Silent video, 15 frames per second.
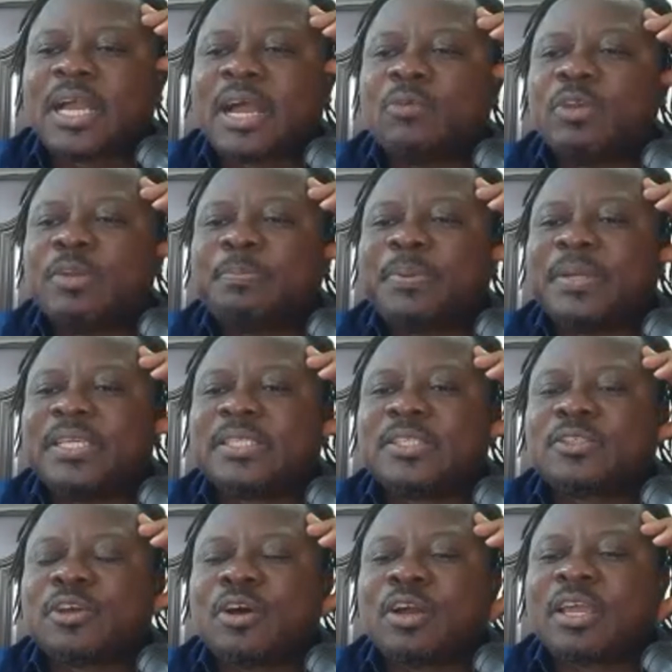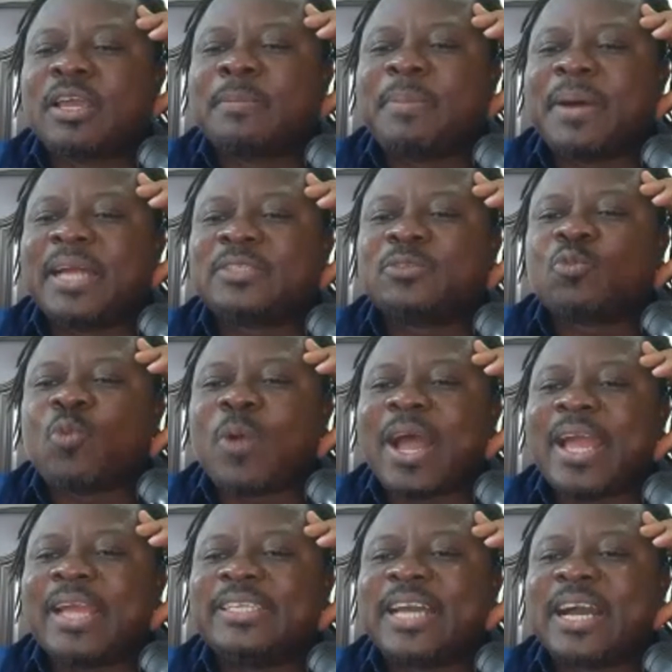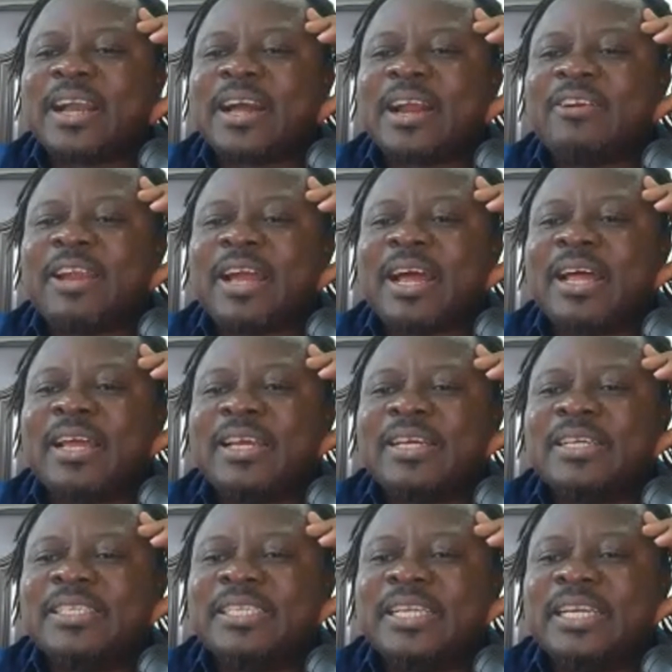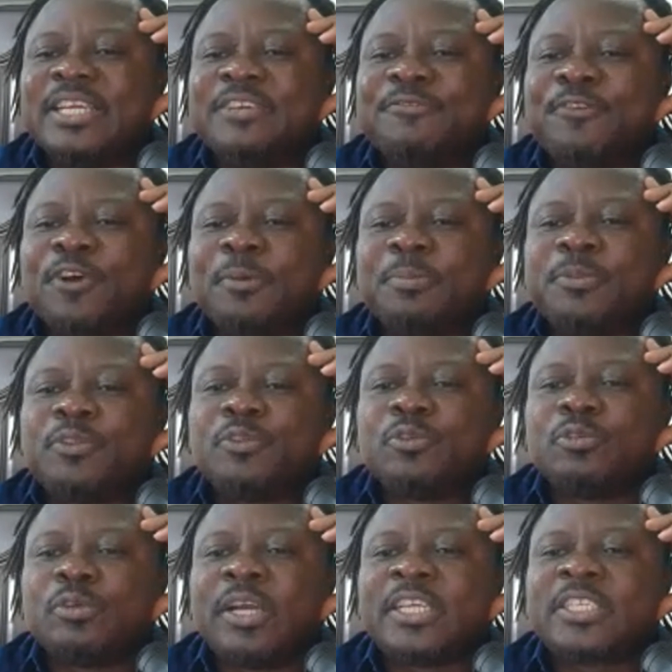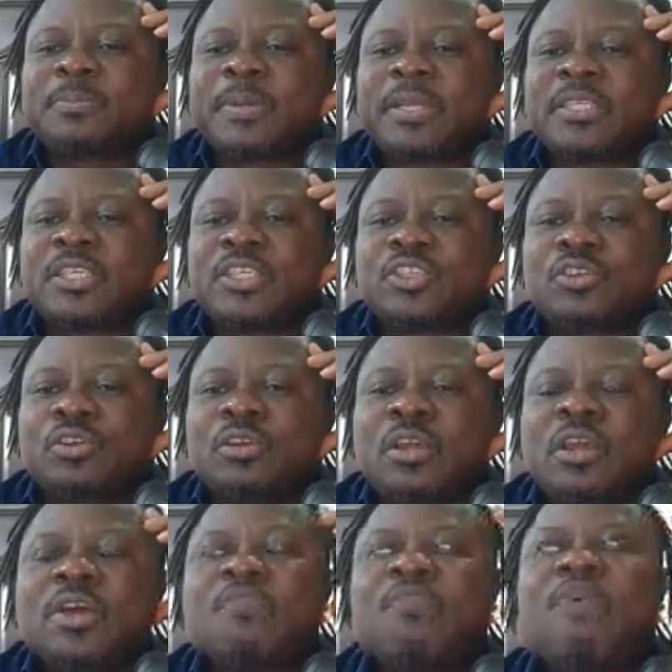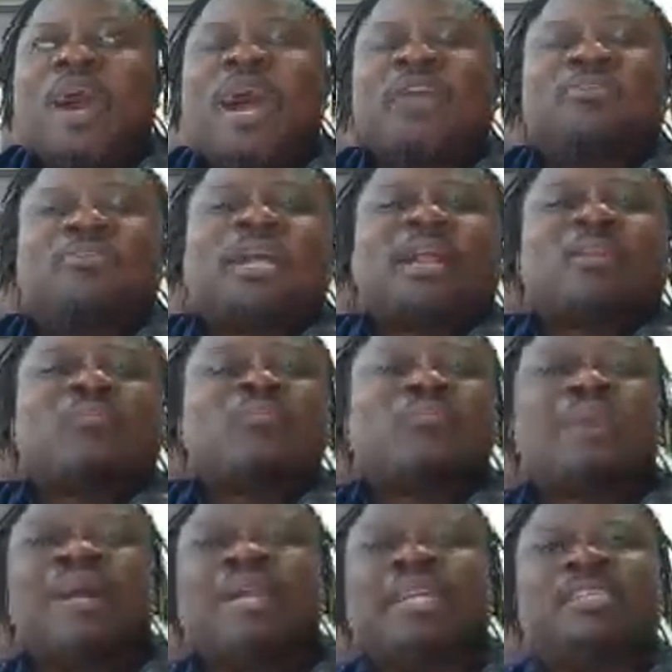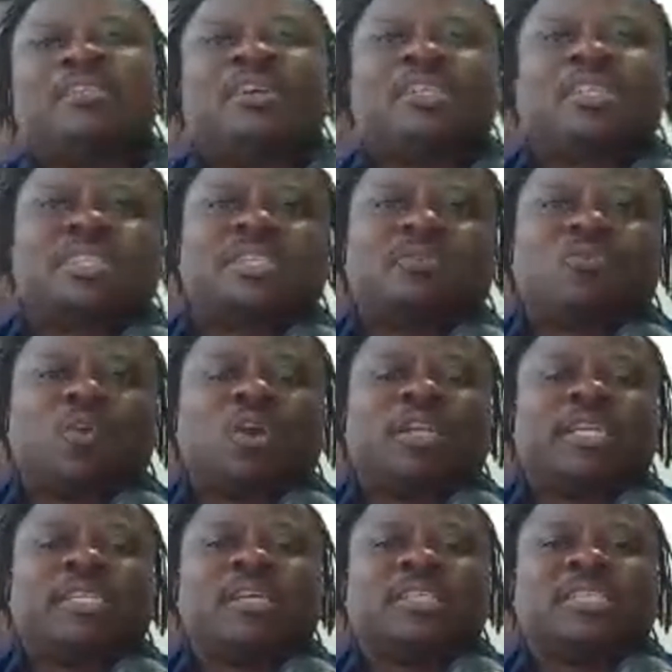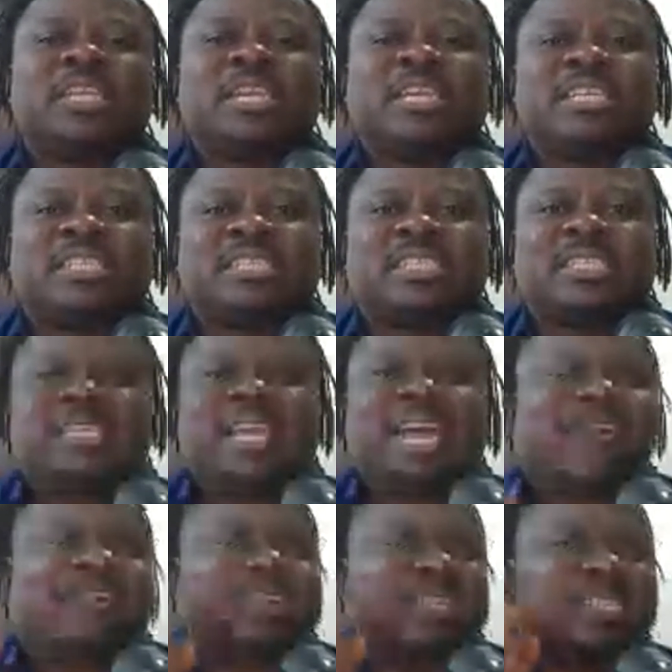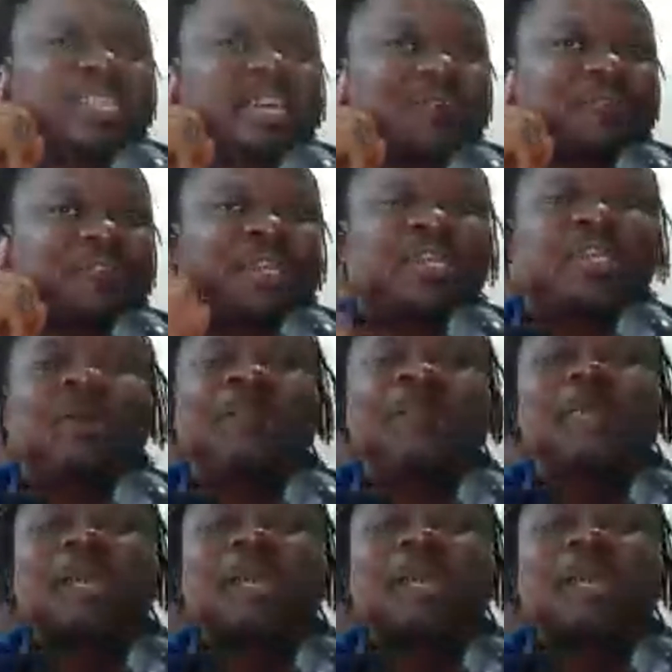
we please talk about why their career didn't live up to expectation? For Aruna Lukman, he doesn't listen. He have a deaf ear